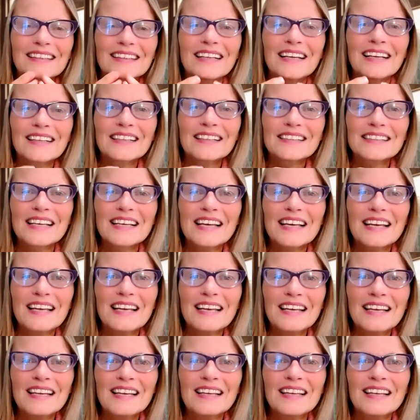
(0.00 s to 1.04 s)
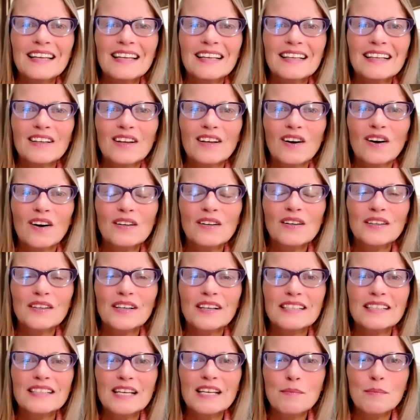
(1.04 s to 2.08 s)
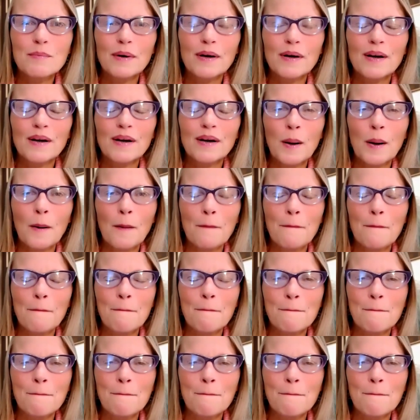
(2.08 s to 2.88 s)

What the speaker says: And exhaling longer and deeper.